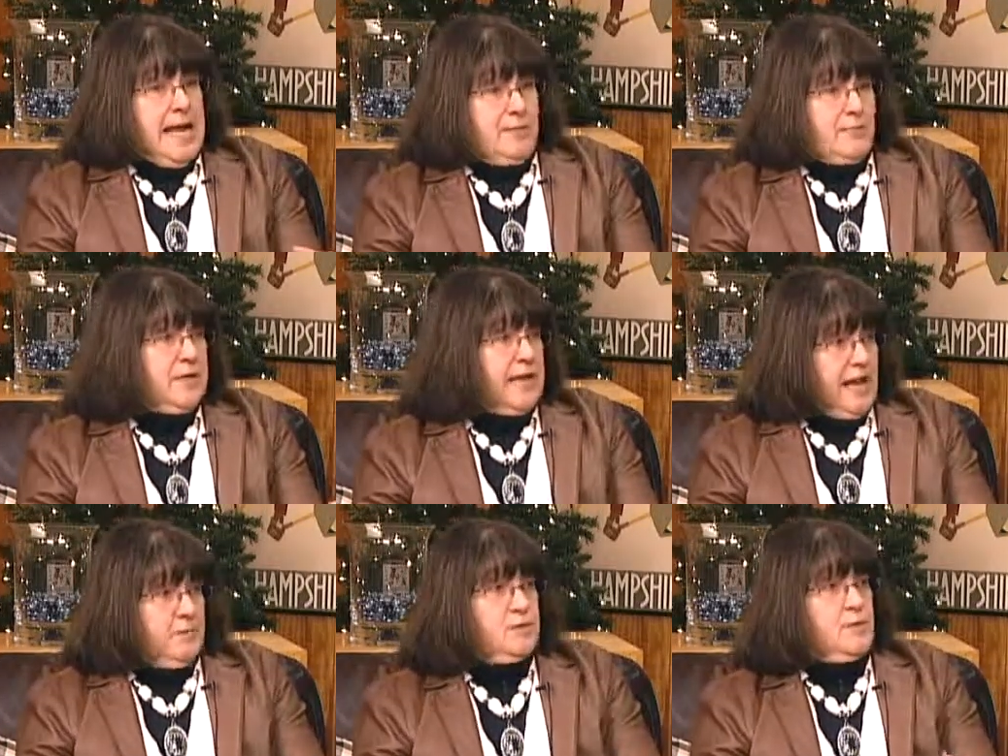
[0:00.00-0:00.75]

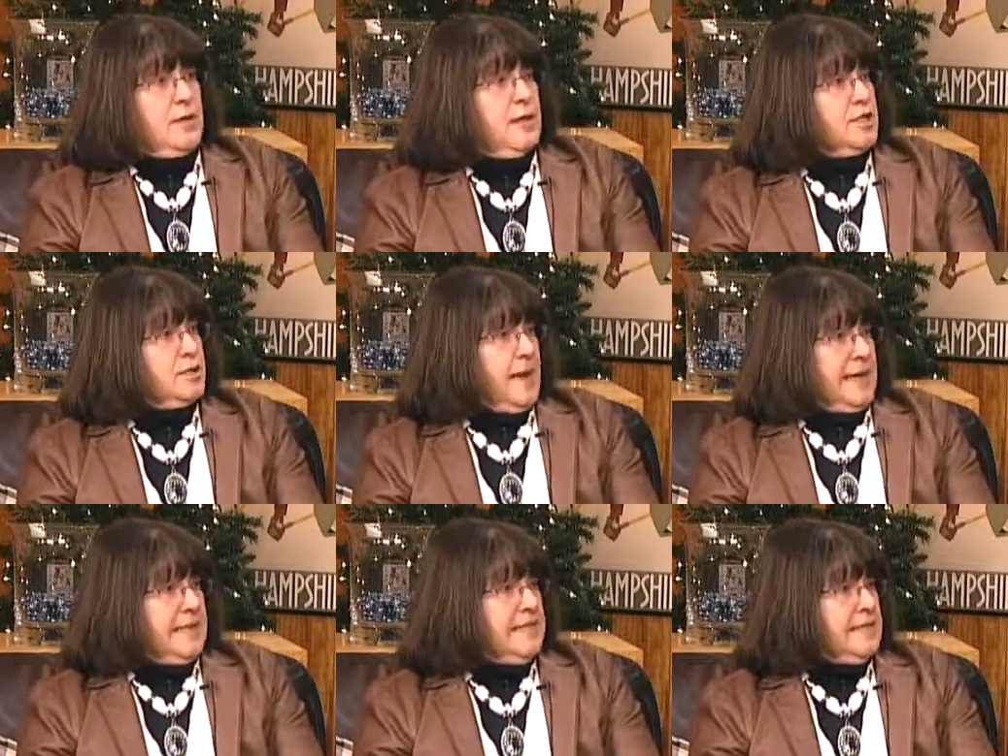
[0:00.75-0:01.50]
really helps replenish
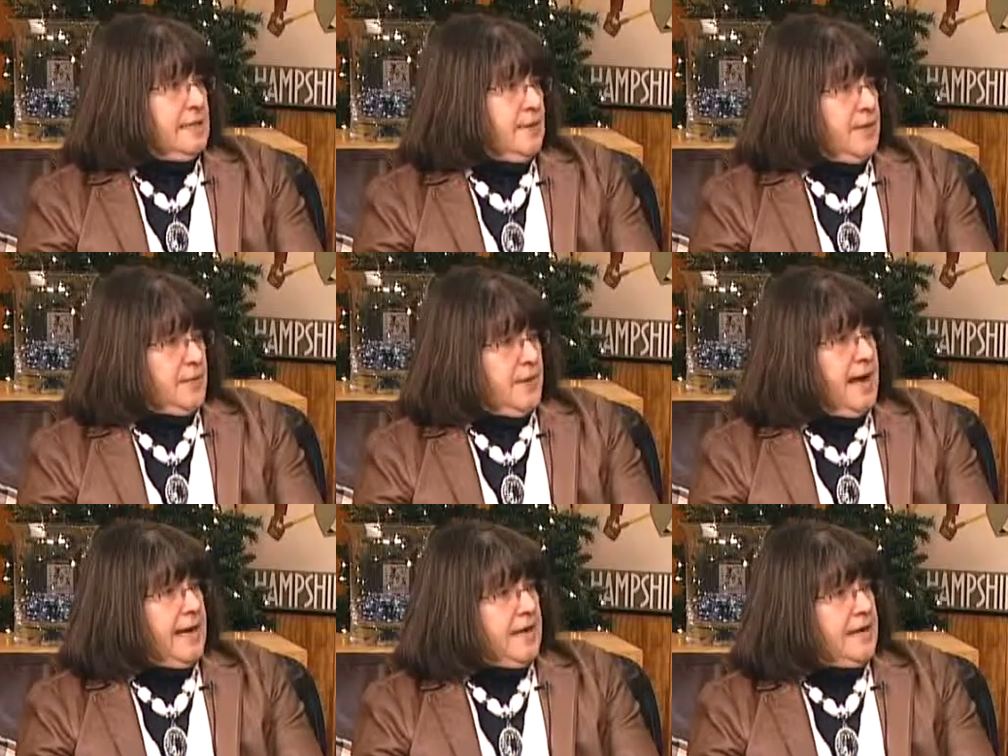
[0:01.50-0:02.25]
magnesium in your
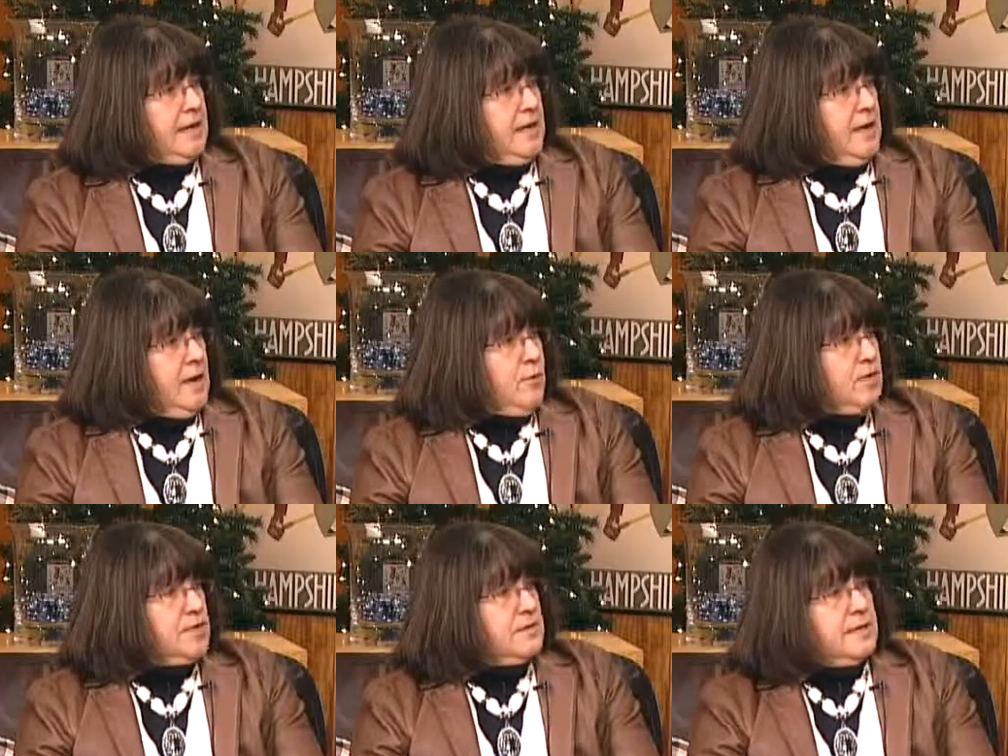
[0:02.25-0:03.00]
body,
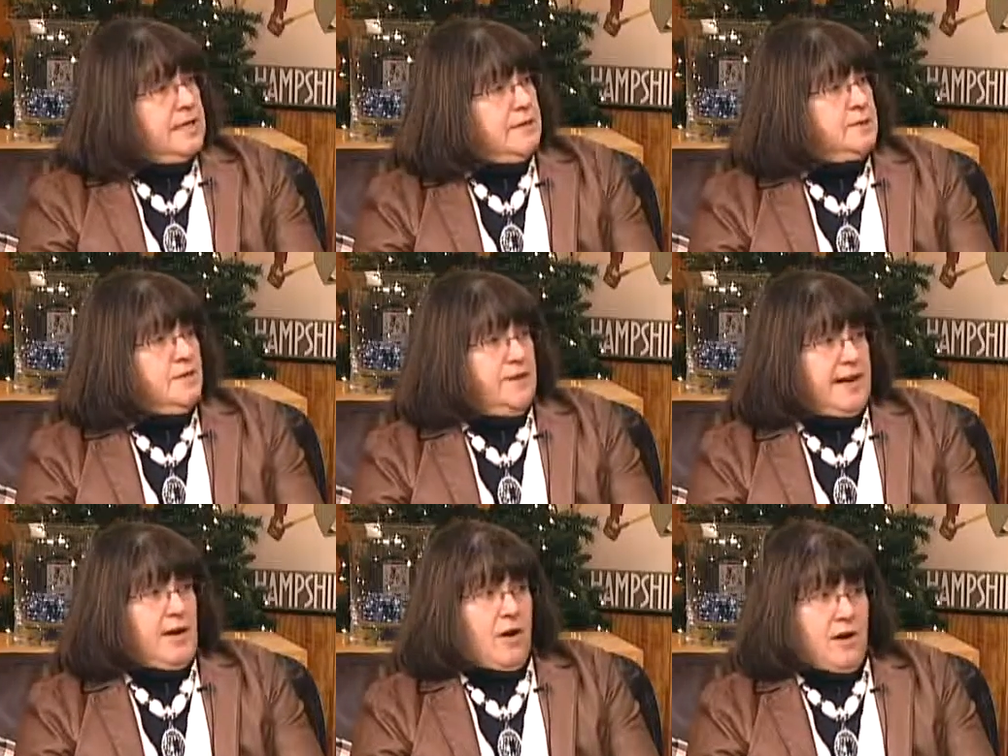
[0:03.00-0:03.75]
which keeps you
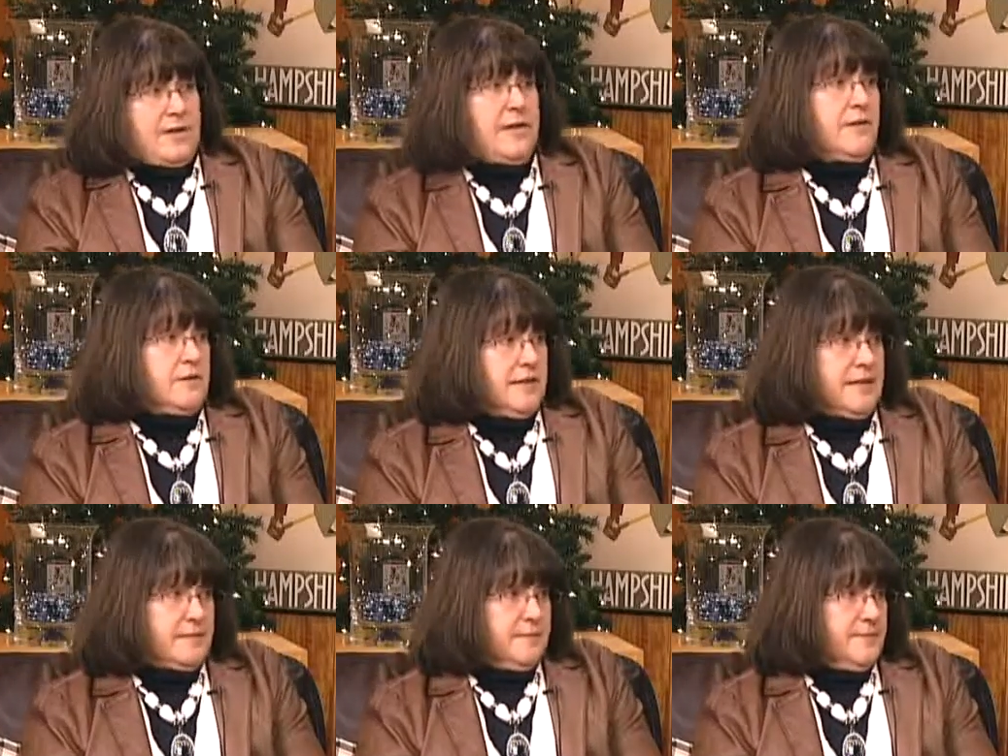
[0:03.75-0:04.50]
very heart
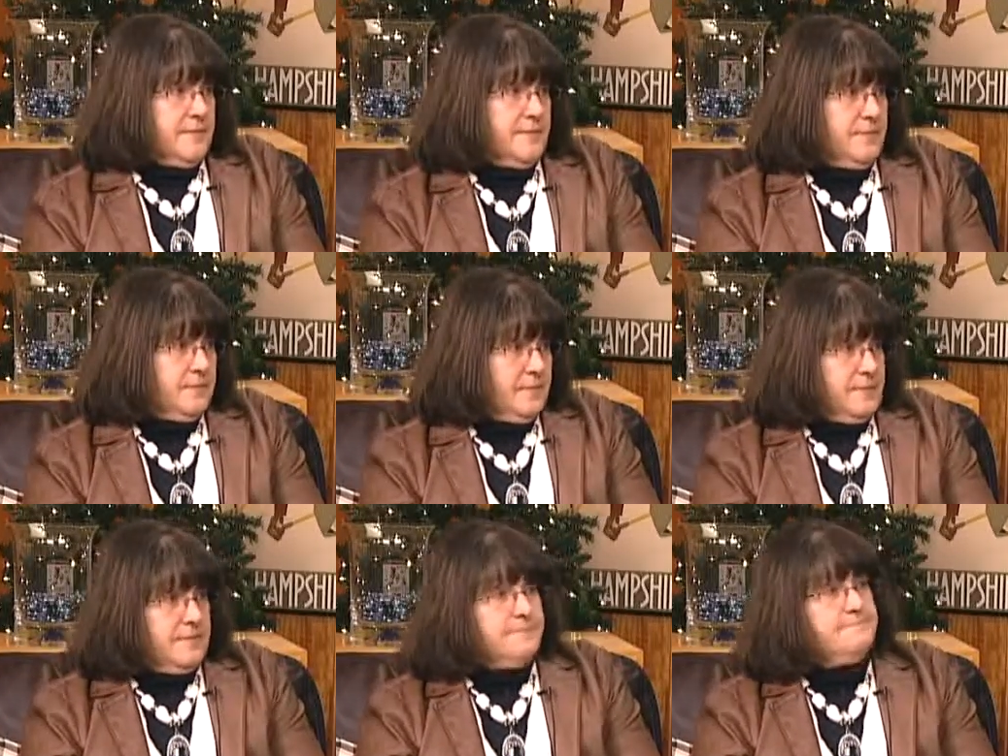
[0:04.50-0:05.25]
healthy.
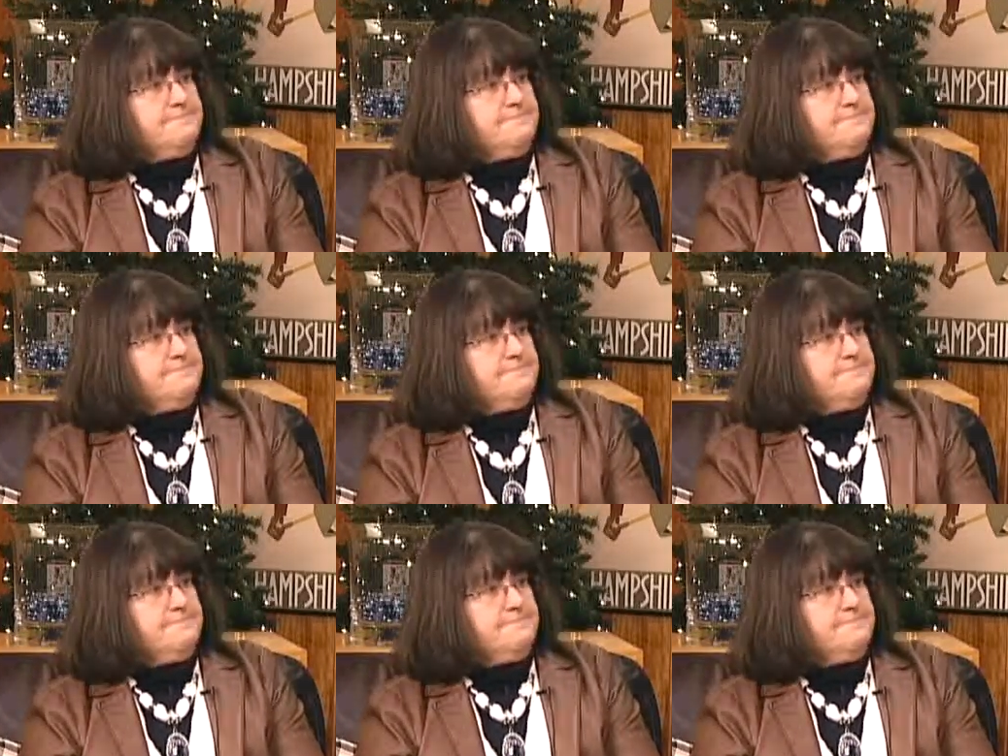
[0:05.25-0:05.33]
Really?